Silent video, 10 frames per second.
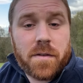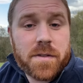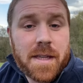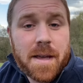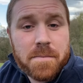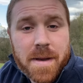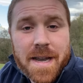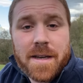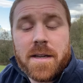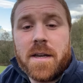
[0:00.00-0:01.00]
Obviously, their
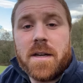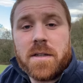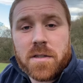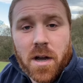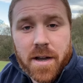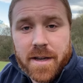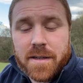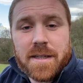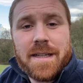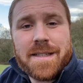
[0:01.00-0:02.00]
main
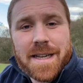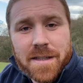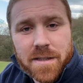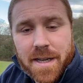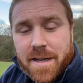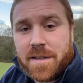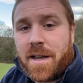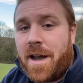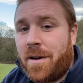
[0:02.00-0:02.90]
diet is insects,